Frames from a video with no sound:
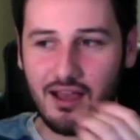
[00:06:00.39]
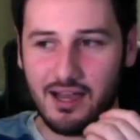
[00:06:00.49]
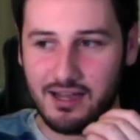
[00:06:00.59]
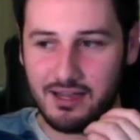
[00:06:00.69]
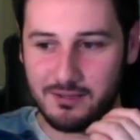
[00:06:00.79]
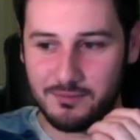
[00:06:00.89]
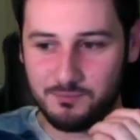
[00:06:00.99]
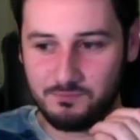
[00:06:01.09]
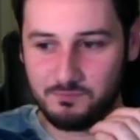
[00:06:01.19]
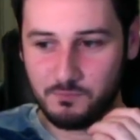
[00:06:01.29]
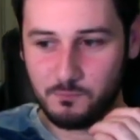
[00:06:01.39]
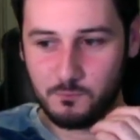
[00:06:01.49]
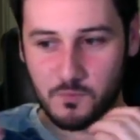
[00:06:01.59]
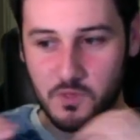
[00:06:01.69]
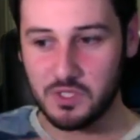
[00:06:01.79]
Um,
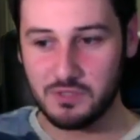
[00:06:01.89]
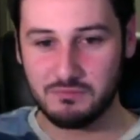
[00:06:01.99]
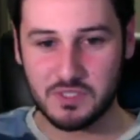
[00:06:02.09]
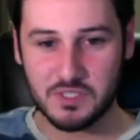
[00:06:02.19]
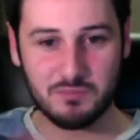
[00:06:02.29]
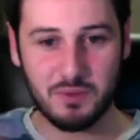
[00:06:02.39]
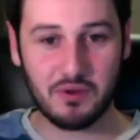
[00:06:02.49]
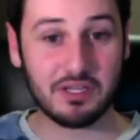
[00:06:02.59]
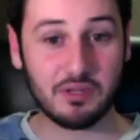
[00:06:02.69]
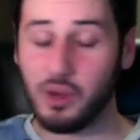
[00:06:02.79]
the disparity in